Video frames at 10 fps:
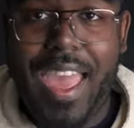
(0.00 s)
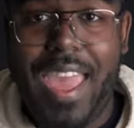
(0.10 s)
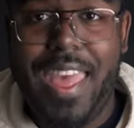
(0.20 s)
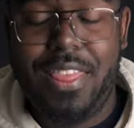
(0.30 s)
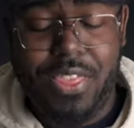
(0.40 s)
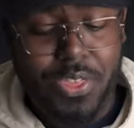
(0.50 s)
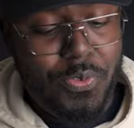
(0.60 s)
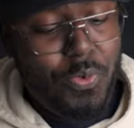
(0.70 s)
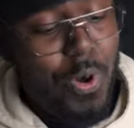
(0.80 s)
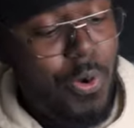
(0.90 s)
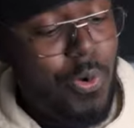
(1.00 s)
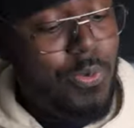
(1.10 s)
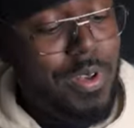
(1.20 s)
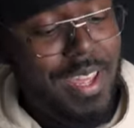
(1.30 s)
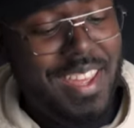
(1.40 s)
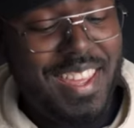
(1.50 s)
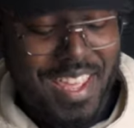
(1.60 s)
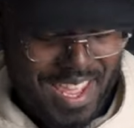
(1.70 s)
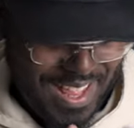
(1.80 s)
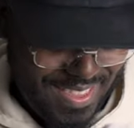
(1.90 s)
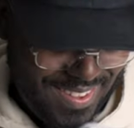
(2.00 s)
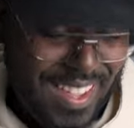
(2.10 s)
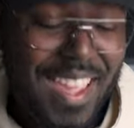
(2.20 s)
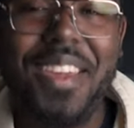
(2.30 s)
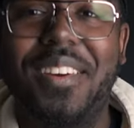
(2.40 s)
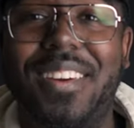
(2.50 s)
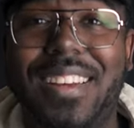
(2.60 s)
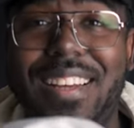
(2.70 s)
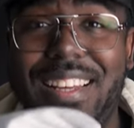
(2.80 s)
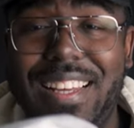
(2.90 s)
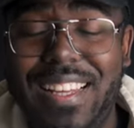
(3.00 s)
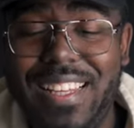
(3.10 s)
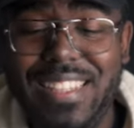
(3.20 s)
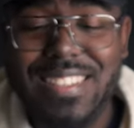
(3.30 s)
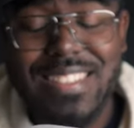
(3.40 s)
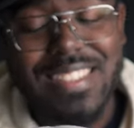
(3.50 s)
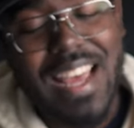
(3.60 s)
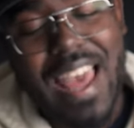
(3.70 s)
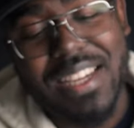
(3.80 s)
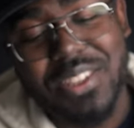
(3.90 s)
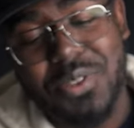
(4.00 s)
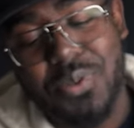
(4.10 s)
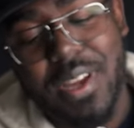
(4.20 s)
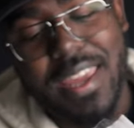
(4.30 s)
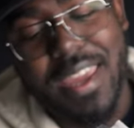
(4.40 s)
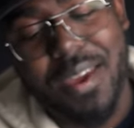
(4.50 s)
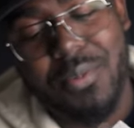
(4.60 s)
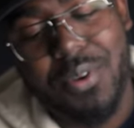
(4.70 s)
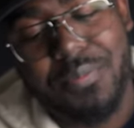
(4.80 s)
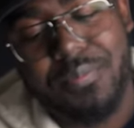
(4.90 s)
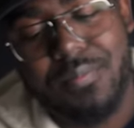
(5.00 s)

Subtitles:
And thrown into here is the actual camera.